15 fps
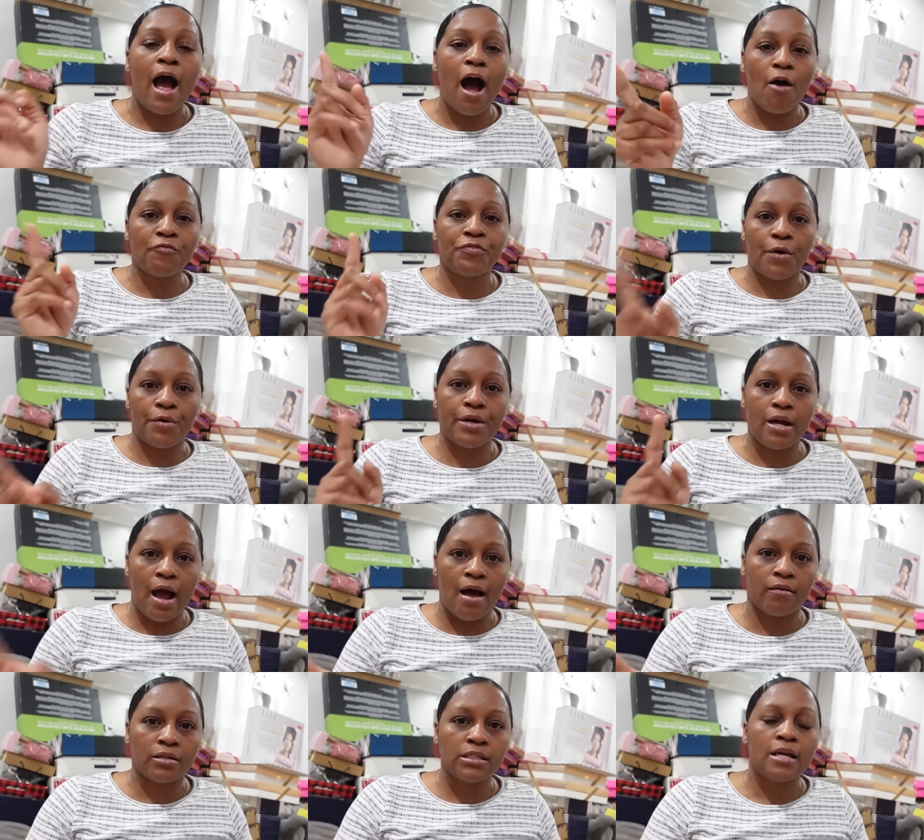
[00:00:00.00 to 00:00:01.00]
off
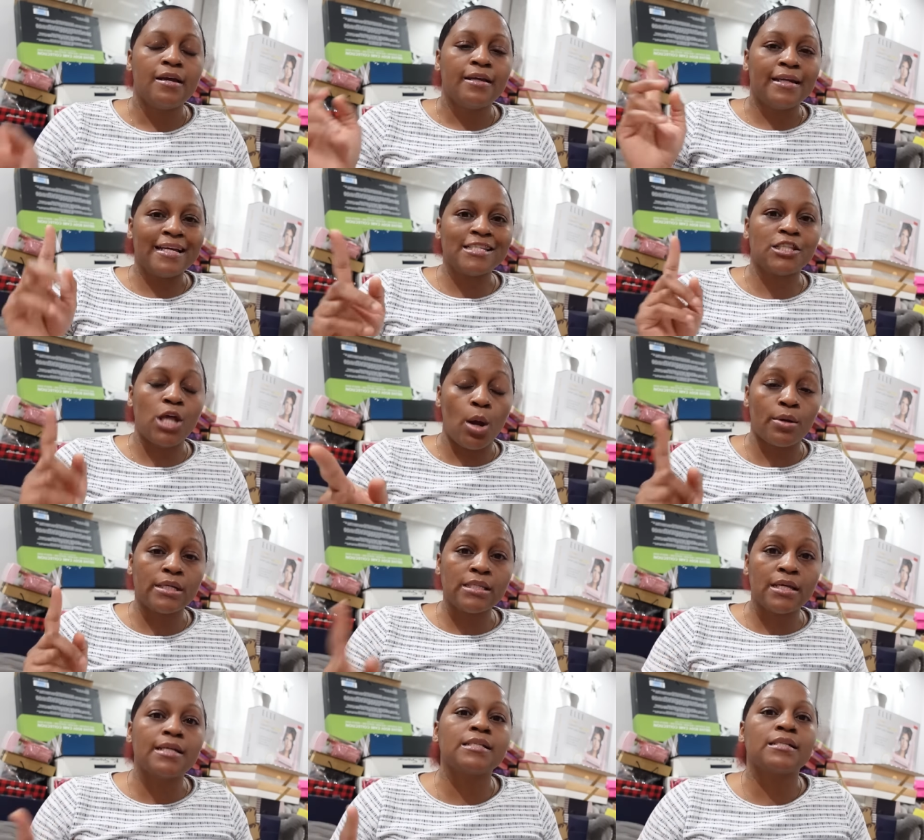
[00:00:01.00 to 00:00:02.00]
$30. That's
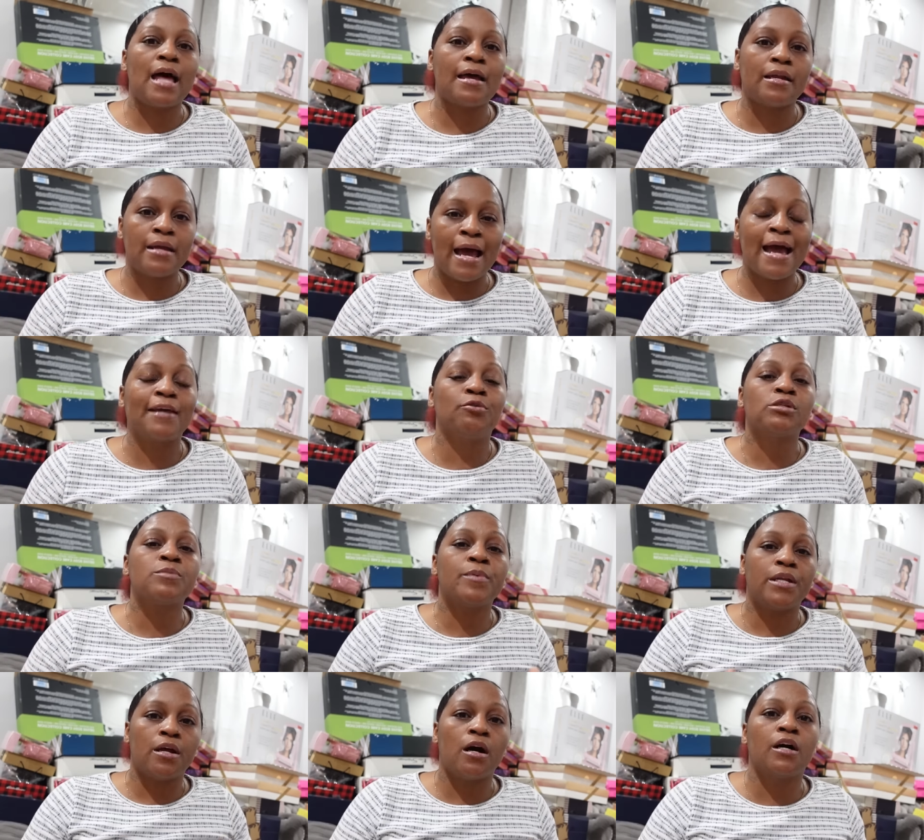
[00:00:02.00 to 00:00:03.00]
$36.99. You
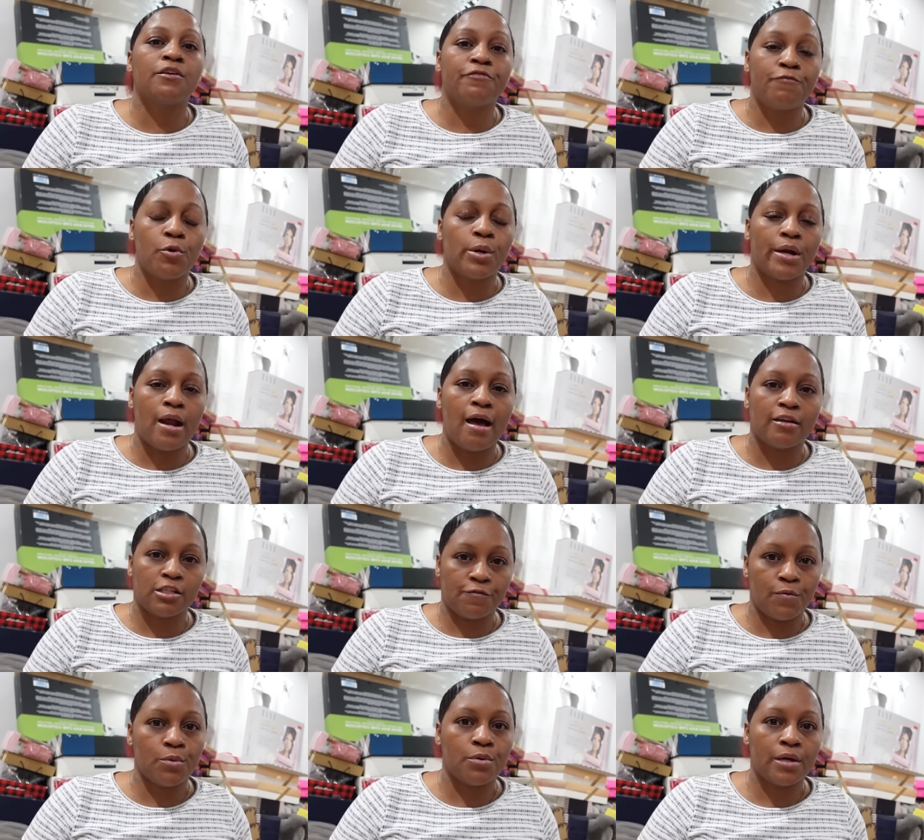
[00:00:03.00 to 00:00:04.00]
spending under $40
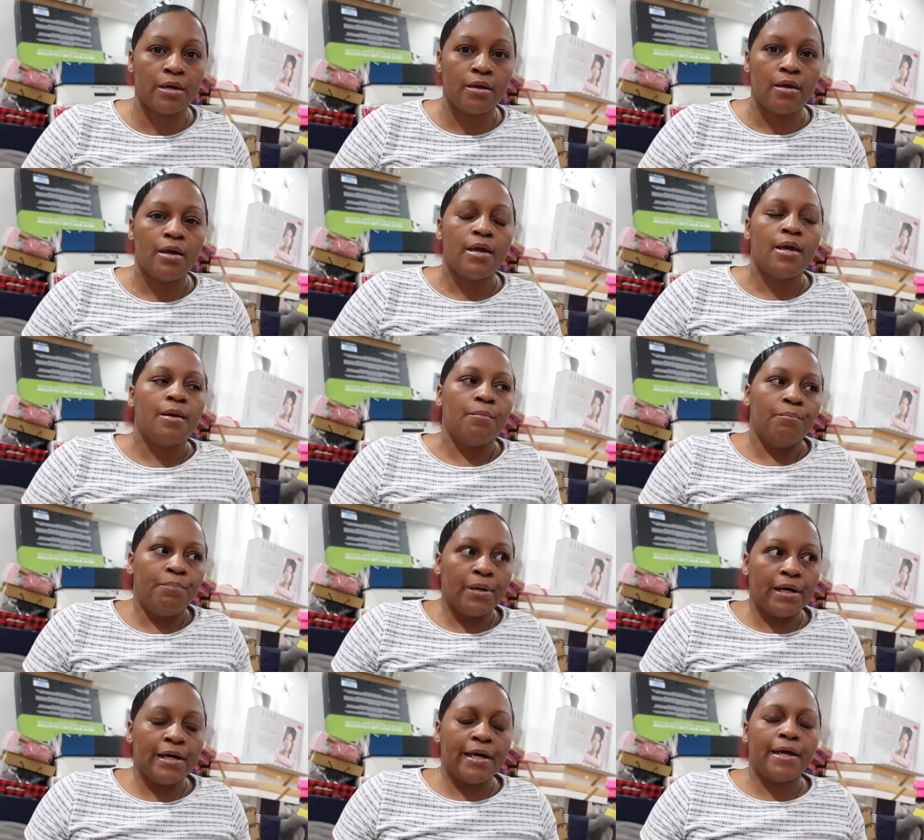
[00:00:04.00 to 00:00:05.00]
for it.
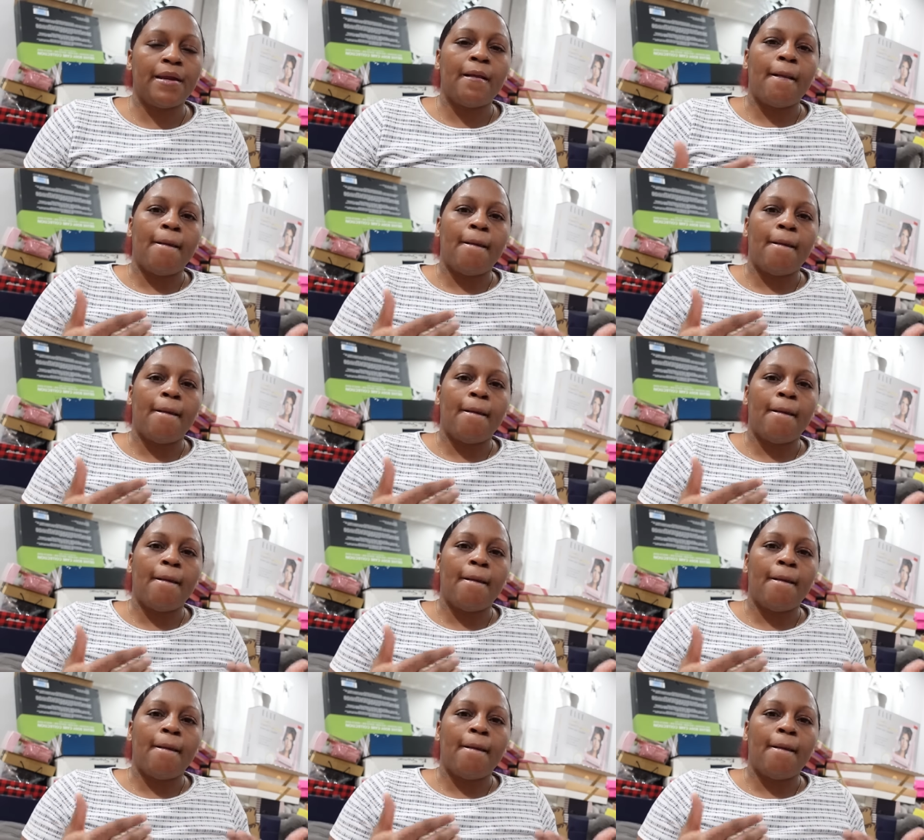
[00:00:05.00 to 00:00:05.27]
But